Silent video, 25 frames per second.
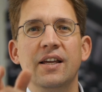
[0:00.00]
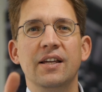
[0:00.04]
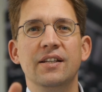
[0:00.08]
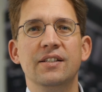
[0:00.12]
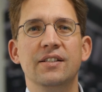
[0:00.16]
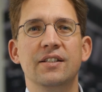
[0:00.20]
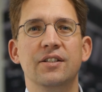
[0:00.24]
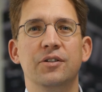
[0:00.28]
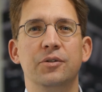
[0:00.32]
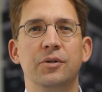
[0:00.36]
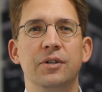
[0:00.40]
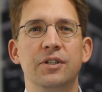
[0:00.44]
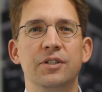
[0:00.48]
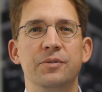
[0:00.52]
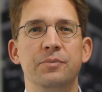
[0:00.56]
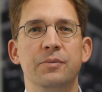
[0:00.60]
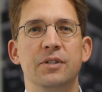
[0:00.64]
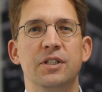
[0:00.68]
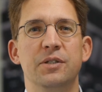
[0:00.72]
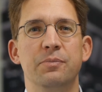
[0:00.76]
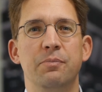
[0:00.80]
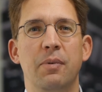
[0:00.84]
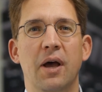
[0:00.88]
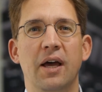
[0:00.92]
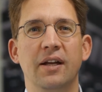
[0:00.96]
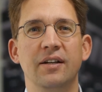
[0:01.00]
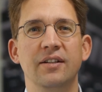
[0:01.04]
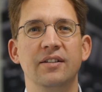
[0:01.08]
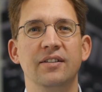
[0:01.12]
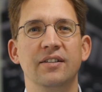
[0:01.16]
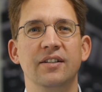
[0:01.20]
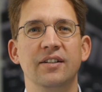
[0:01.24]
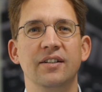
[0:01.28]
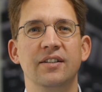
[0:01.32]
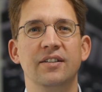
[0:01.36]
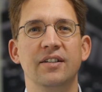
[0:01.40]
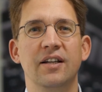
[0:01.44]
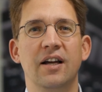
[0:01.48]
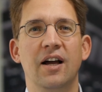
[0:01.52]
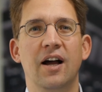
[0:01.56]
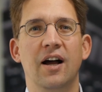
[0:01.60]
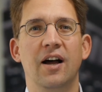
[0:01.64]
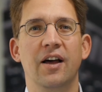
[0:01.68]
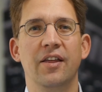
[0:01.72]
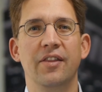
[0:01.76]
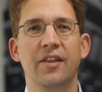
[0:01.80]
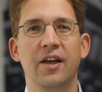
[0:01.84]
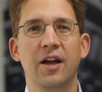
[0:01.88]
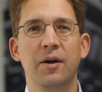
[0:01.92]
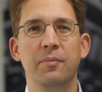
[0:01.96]
Is Christmas patented?
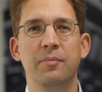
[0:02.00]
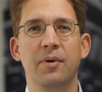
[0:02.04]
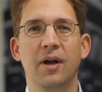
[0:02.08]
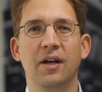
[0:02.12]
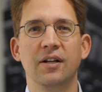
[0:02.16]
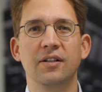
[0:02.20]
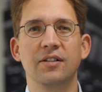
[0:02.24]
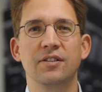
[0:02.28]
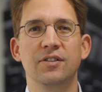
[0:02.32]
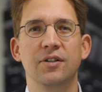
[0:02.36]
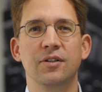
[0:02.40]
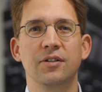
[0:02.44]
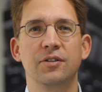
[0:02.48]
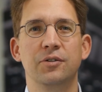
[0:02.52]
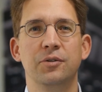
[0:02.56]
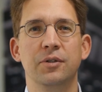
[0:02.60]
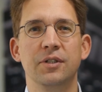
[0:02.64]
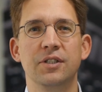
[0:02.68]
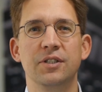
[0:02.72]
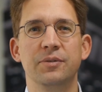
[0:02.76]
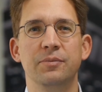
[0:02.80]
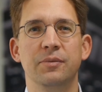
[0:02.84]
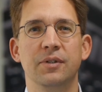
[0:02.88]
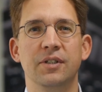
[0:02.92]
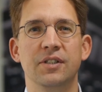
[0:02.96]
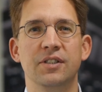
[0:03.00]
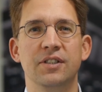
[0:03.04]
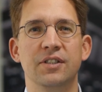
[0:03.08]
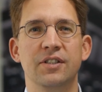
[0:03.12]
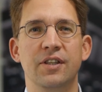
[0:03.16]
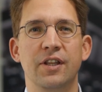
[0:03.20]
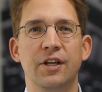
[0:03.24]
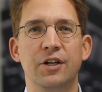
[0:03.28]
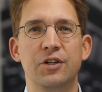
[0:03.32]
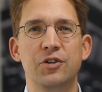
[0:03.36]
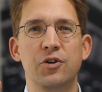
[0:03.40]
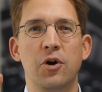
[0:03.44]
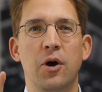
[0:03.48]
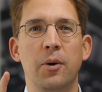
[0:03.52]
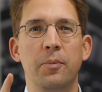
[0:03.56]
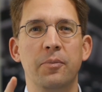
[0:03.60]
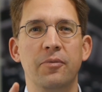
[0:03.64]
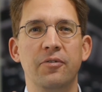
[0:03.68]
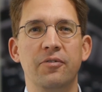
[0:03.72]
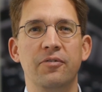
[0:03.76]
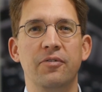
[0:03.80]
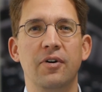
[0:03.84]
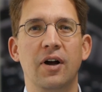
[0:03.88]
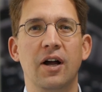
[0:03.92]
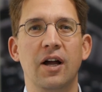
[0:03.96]
Are there patents on Christmas? The
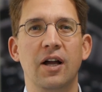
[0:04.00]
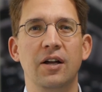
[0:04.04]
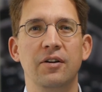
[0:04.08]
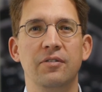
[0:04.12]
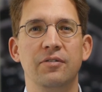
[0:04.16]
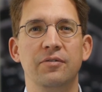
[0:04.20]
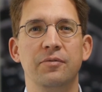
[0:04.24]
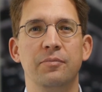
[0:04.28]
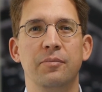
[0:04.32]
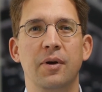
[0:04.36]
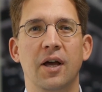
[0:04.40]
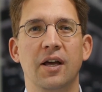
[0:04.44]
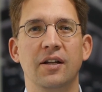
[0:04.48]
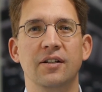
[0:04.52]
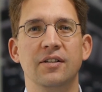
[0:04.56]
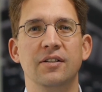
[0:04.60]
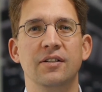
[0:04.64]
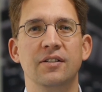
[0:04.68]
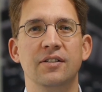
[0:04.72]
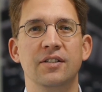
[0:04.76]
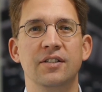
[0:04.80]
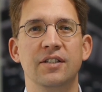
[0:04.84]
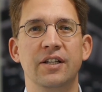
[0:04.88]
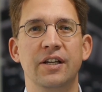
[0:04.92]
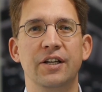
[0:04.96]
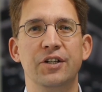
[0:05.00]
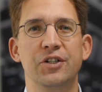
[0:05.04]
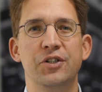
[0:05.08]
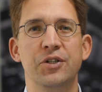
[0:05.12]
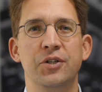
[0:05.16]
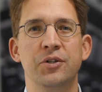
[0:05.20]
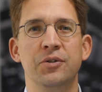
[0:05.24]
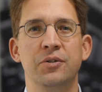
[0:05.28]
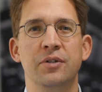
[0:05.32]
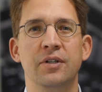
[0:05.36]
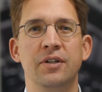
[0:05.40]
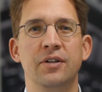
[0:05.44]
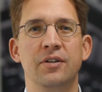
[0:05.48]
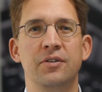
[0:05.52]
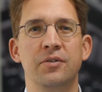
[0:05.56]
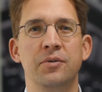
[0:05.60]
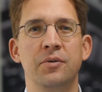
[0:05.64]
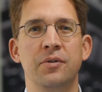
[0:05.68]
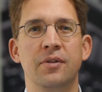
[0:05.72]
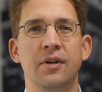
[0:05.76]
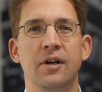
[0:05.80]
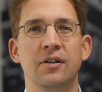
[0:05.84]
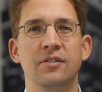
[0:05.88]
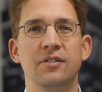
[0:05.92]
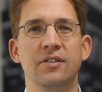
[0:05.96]
top five patents issued in
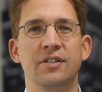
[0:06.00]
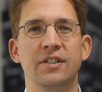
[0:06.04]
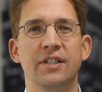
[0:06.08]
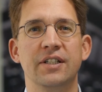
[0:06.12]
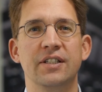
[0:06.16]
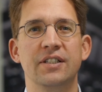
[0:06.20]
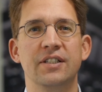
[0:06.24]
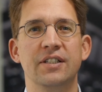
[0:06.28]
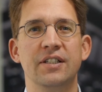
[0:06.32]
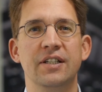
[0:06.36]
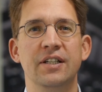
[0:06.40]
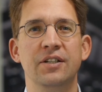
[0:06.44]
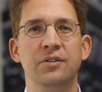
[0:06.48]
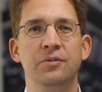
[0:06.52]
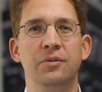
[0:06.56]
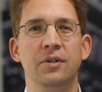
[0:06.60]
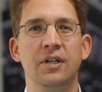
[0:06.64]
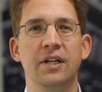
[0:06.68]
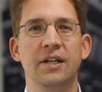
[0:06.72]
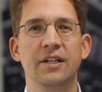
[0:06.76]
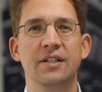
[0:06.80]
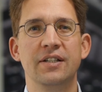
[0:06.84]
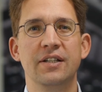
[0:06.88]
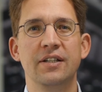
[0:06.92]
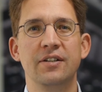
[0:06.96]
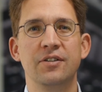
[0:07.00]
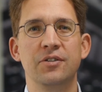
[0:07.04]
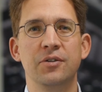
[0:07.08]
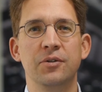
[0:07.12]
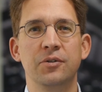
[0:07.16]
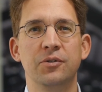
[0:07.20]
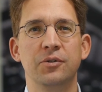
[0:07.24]
2016 relating to